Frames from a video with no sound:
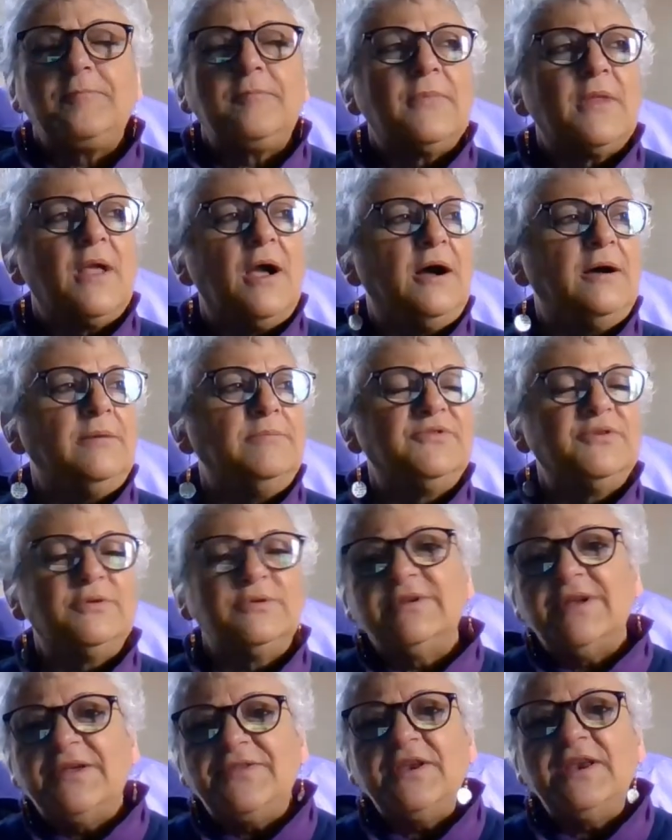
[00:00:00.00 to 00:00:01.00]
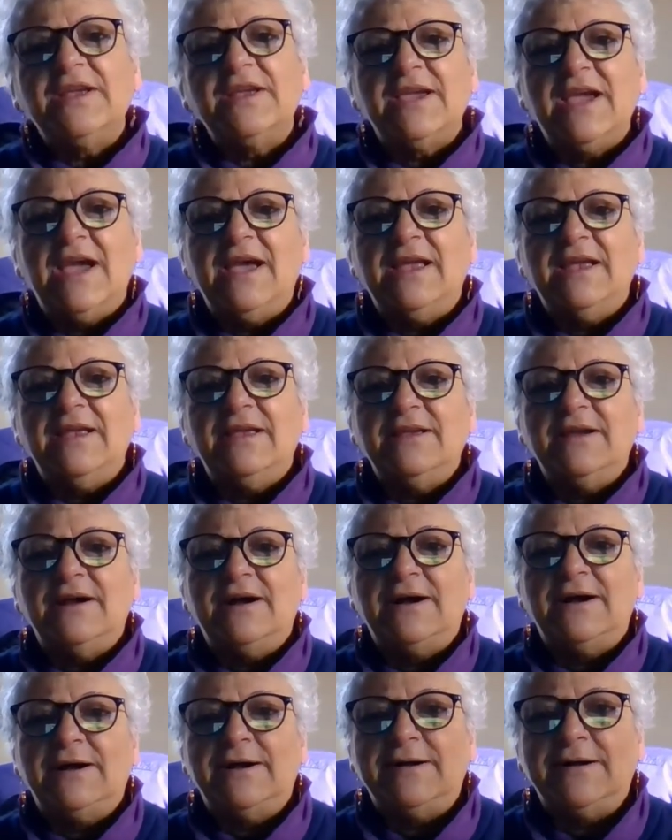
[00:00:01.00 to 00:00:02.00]
So it's nothing to get
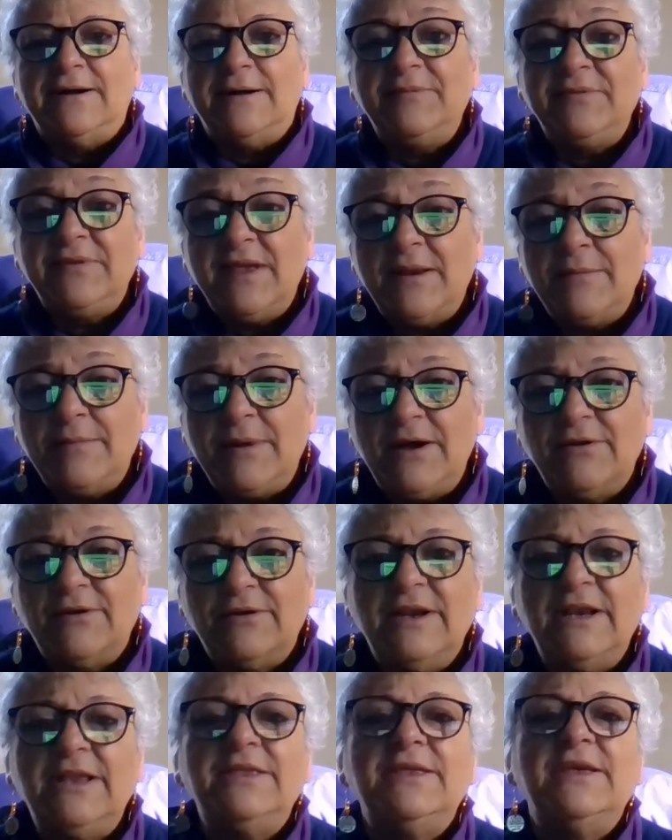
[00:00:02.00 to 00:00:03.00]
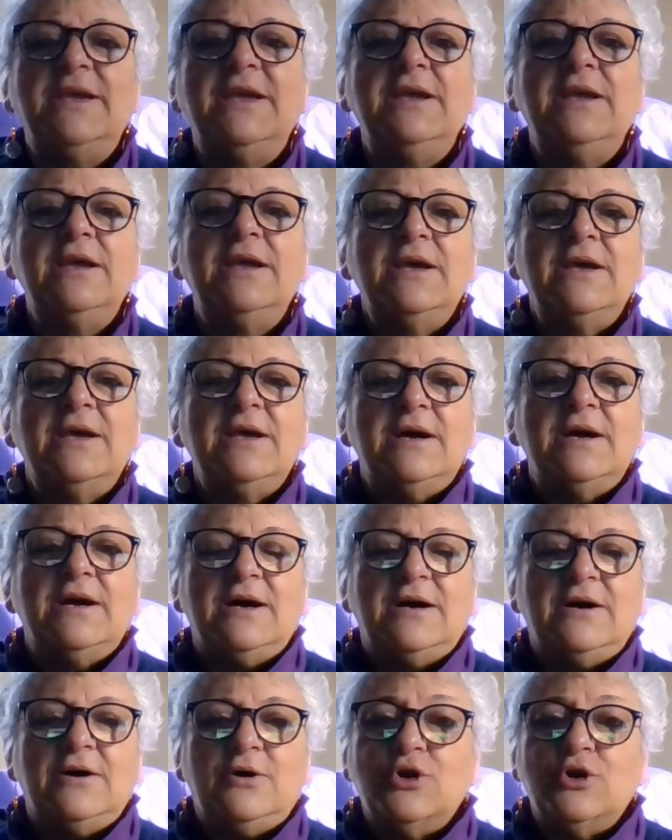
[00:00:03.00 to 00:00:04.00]
upset about or anything
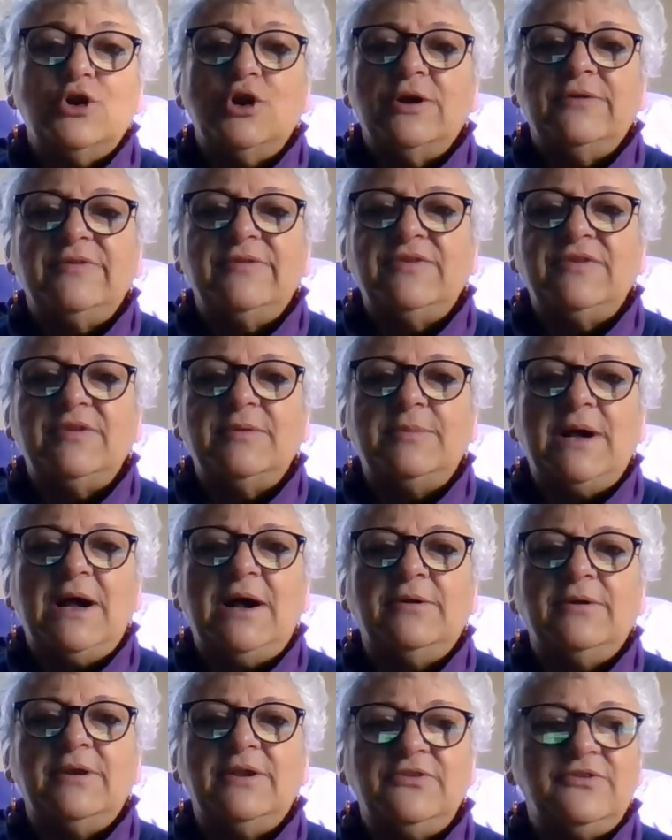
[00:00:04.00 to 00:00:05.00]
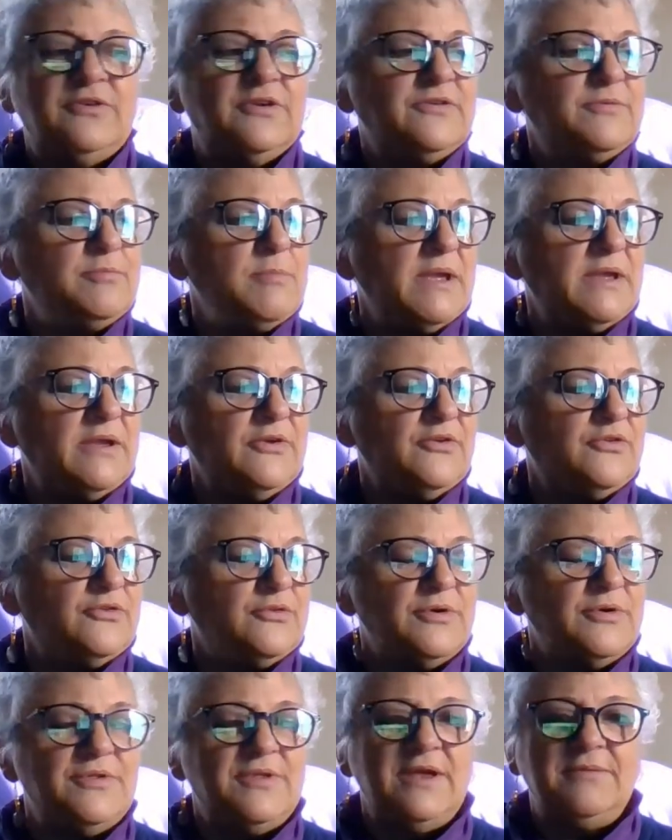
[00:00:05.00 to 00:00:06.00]
or nervous about. It's just making
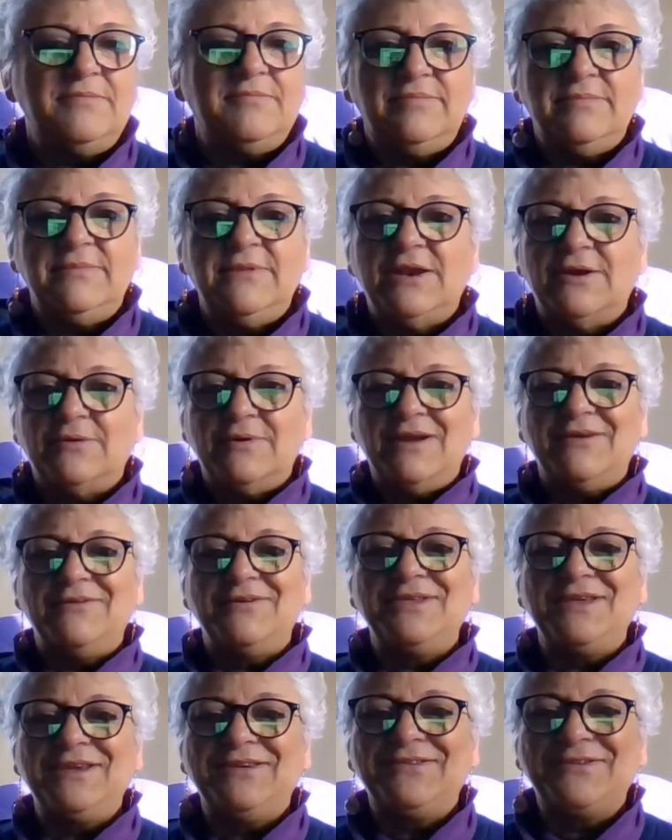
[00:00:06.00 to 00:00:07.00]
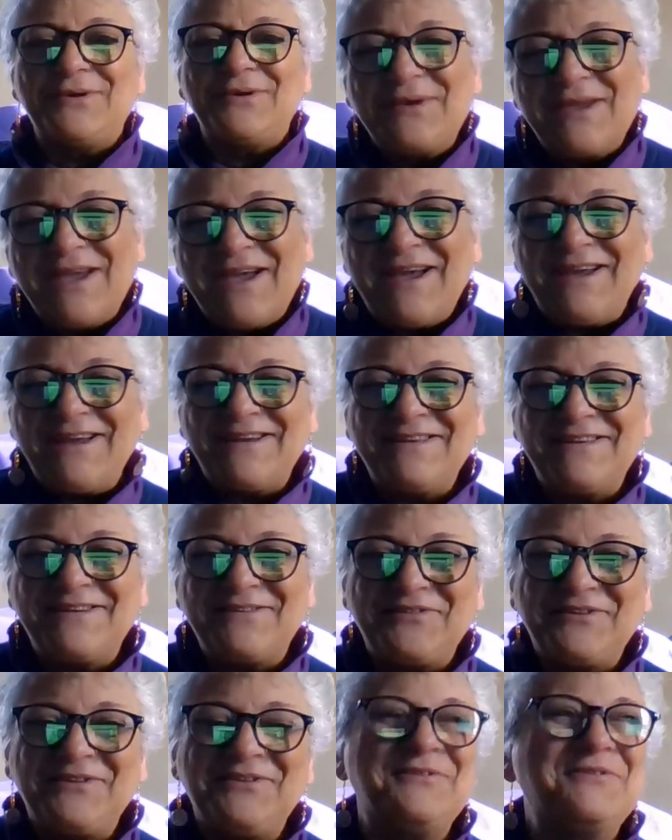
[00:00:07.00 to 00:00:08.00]
sure that, everything is okay at
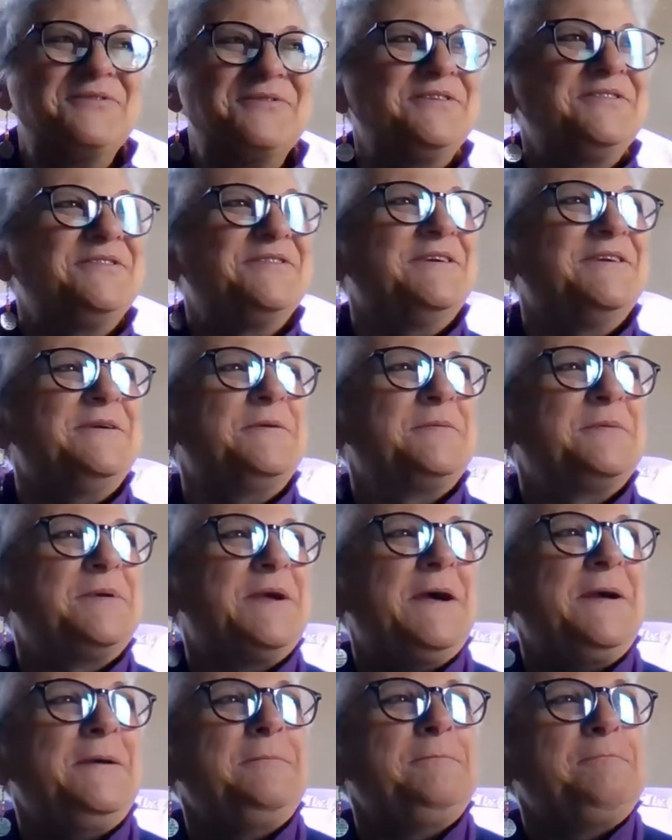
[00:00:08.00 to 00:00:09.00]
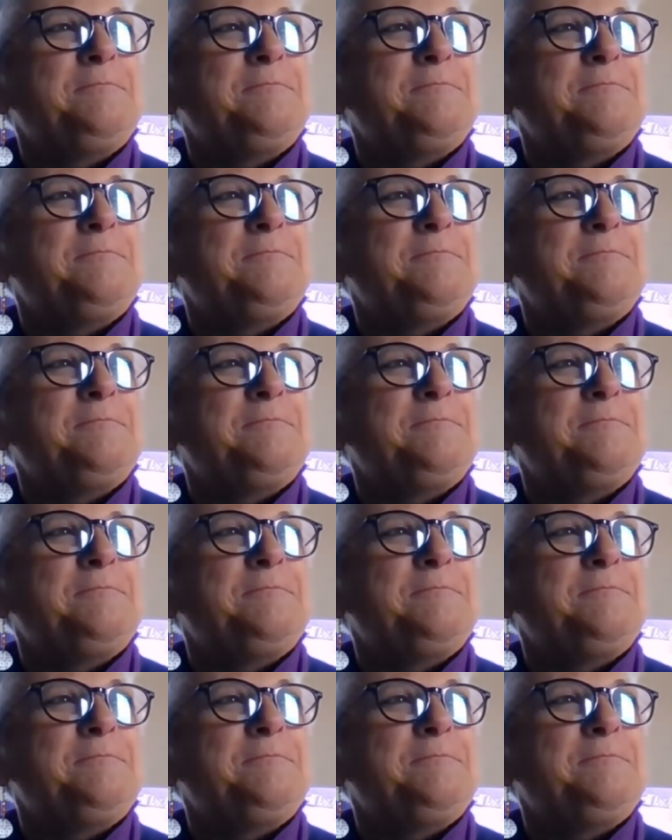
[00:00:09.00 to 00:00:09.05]
Tiffin University, okay?